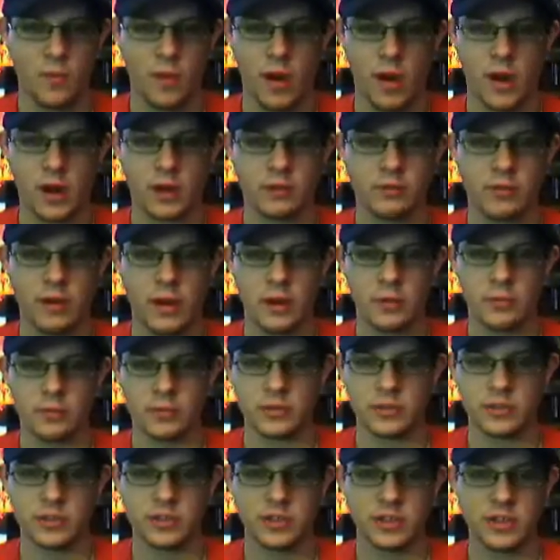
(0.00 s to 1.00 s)
walk around
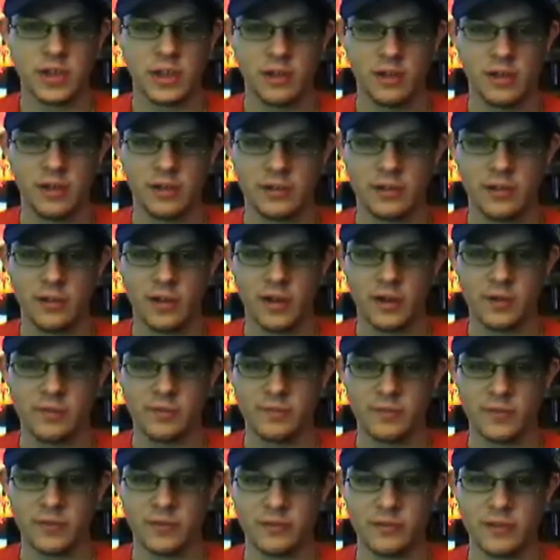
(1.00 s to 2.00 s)
with shit on your
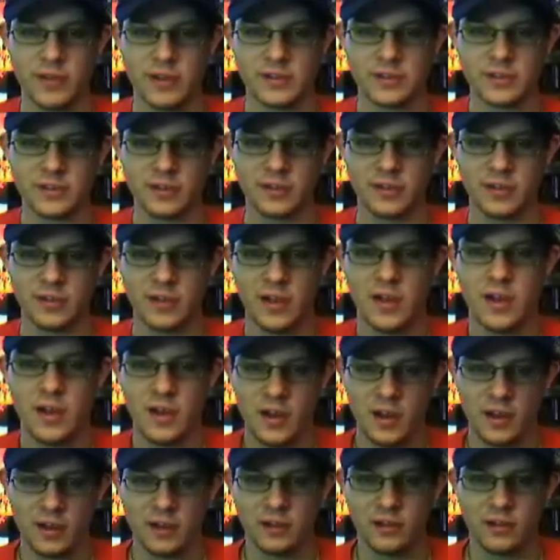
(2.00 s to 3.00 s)
arm for the rest of
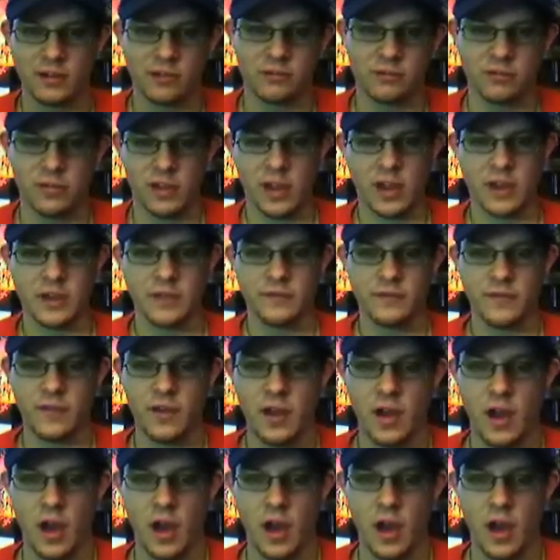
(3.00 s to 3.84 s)
your life.